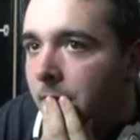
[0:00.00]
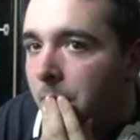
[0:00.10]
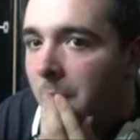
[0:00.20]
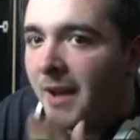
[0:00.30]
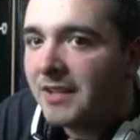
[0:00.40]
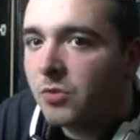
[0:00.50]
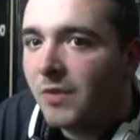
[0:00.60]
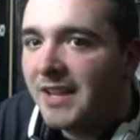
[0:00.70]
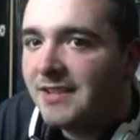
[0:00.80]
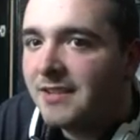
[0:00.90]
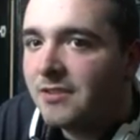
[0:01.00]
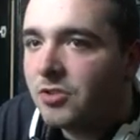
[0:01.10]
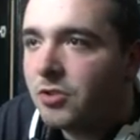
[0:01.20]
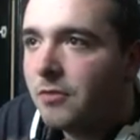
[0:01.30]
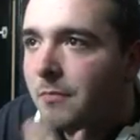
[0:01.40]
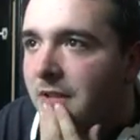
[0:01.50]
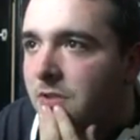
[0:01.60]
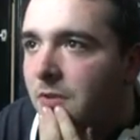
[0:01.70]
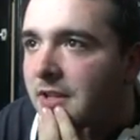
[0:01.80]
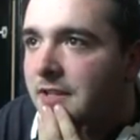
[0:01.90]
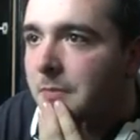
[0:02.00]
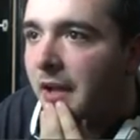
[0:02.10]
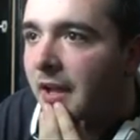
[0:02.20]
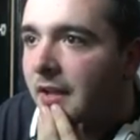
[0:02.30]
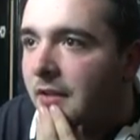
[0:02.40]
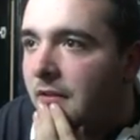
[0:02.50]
But Matuidi is a sub, Matuidi's better.